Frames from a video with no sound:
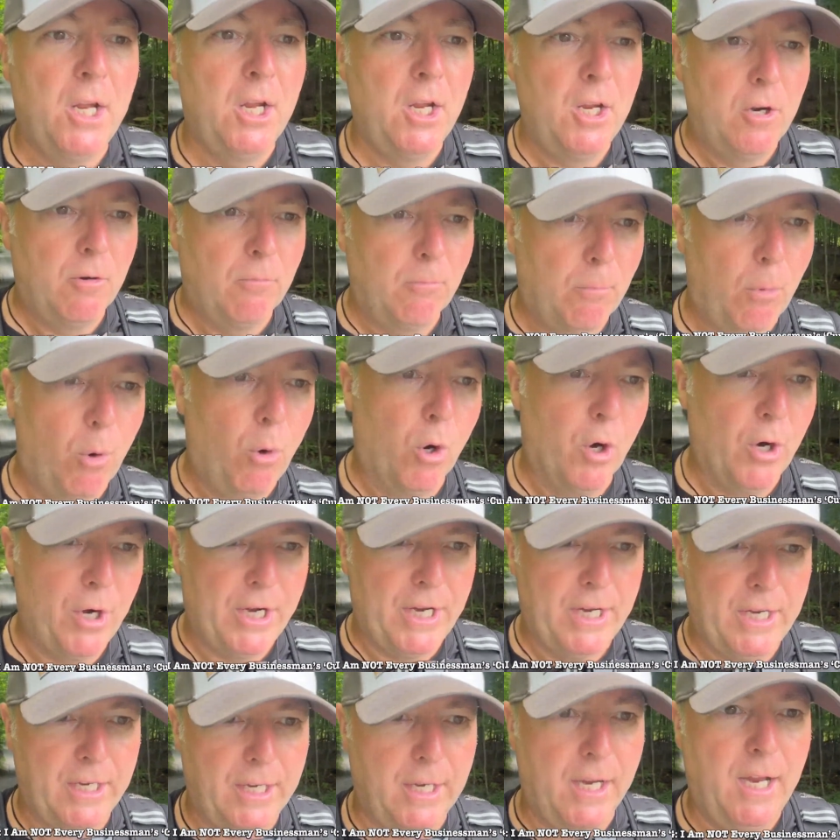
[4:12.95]

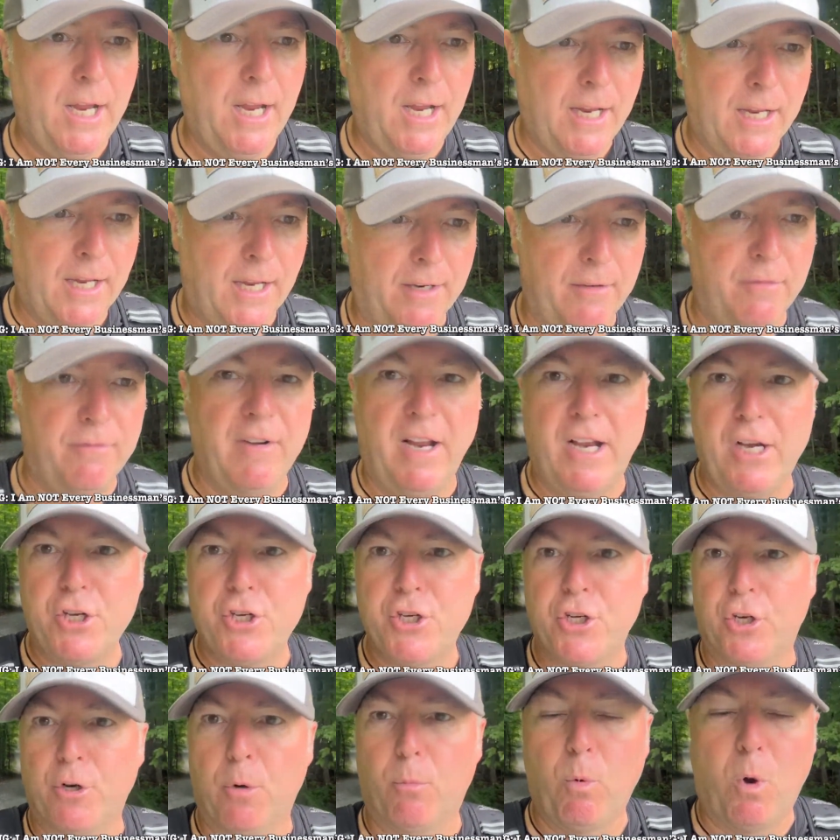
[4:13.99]
morning
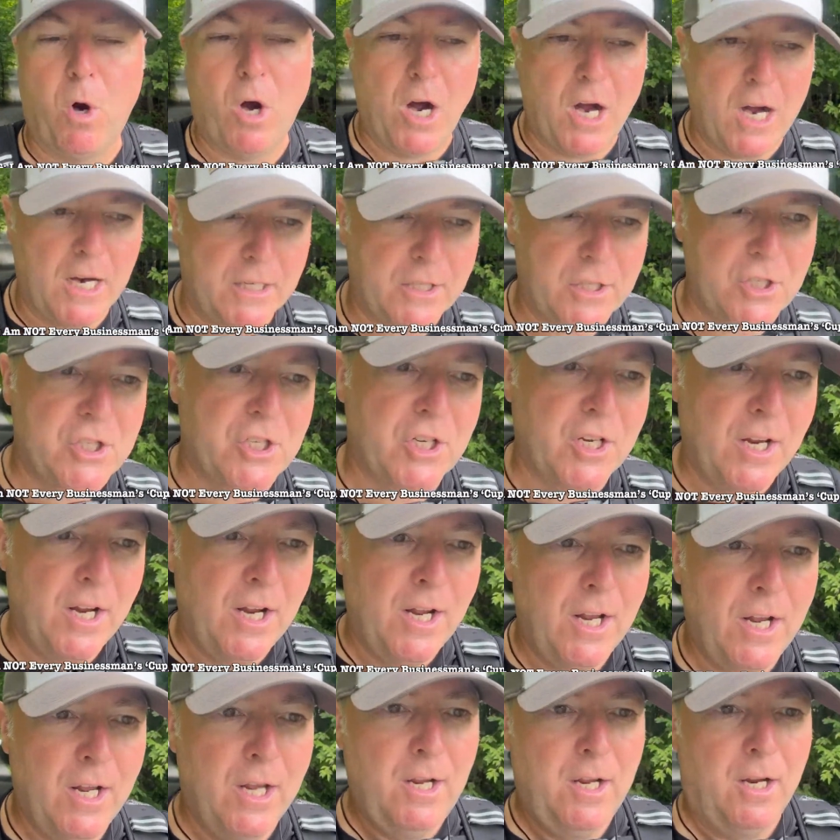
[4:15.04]
adventure walks
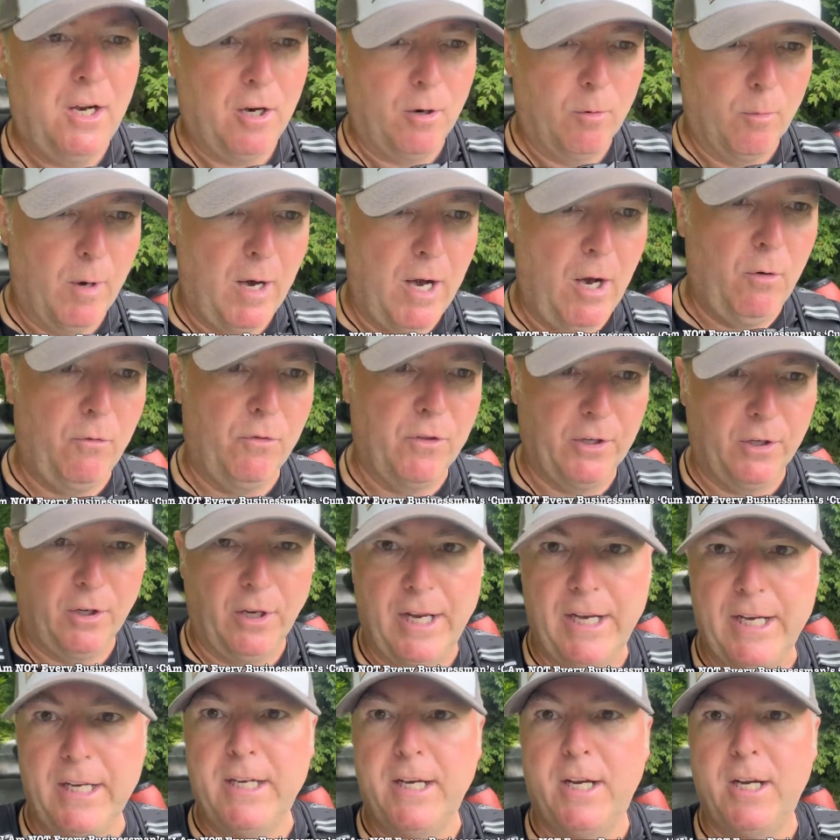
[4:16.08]
around the
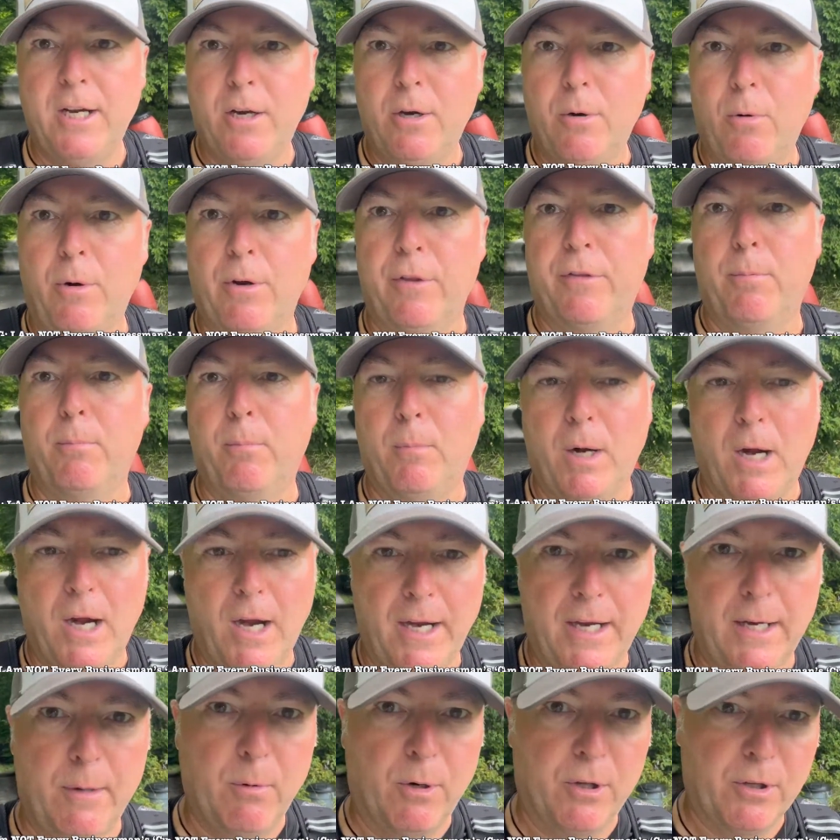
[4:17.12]
lake with
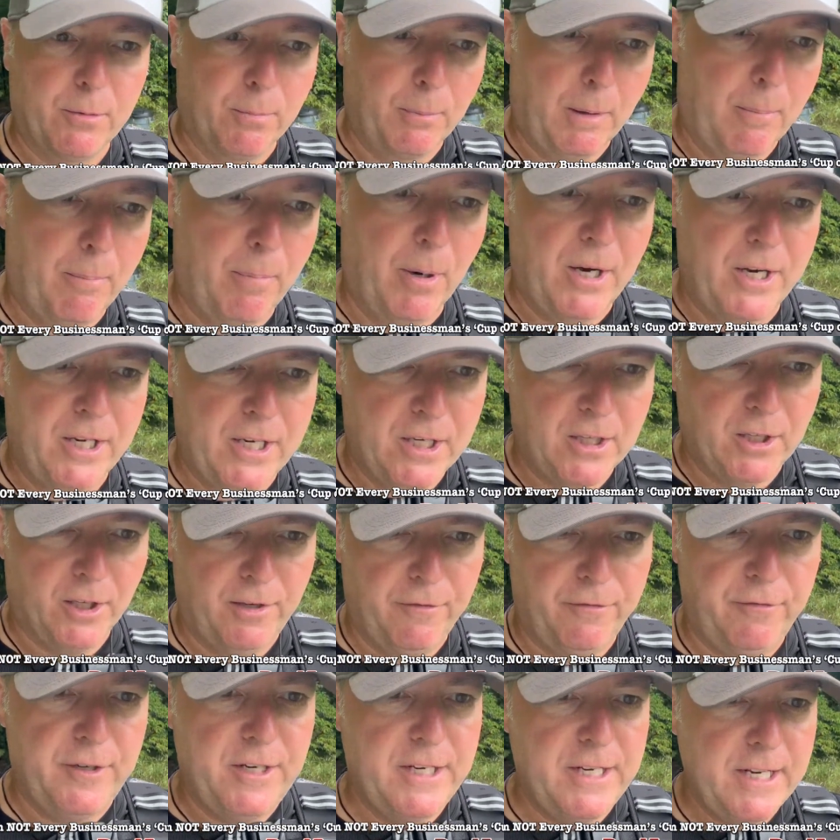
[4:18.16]
my, with my buddy
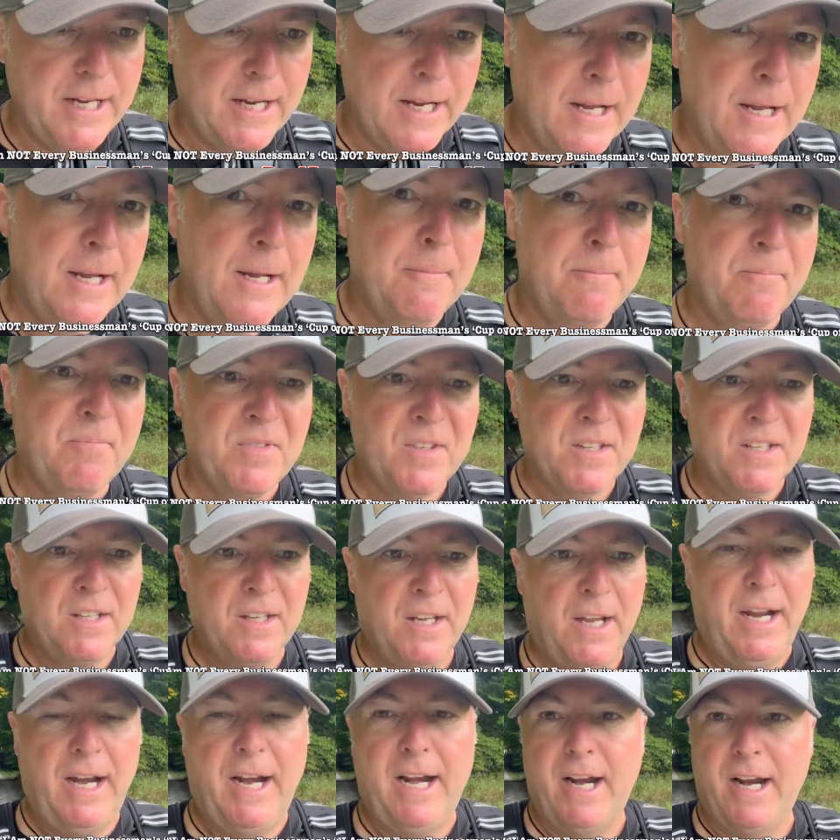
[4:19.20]
Cliffy
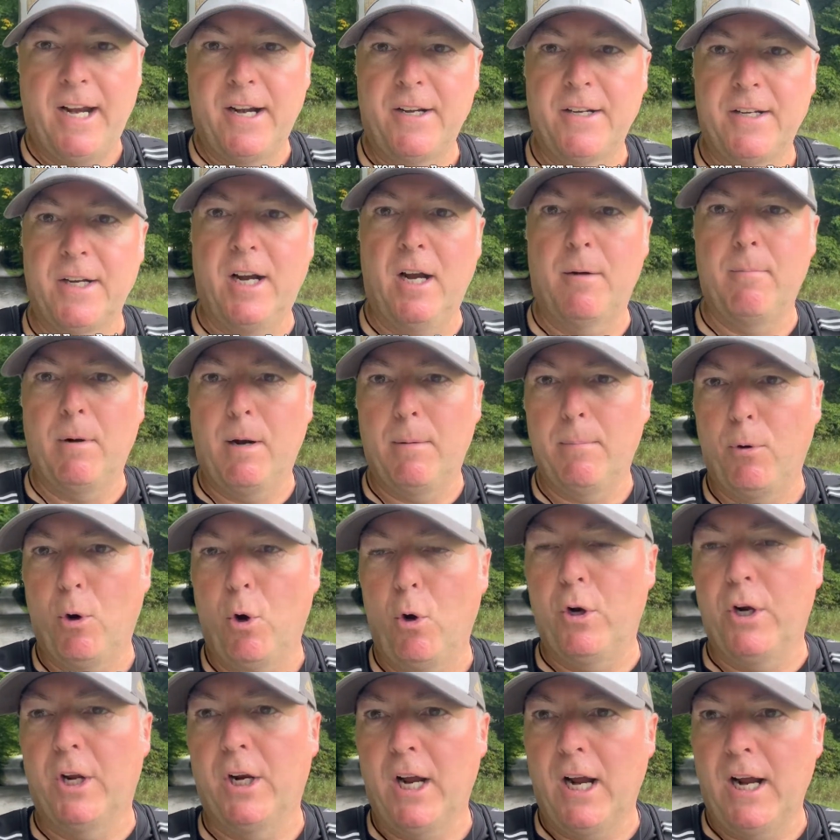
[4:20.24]
and uh, my
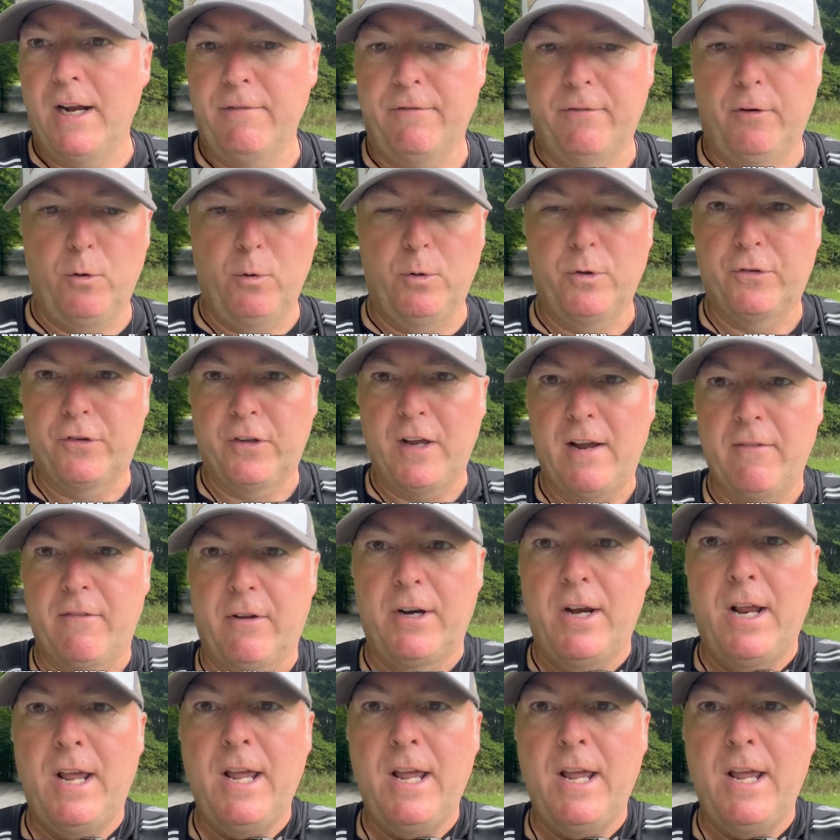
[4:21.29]
broken iPhone 7.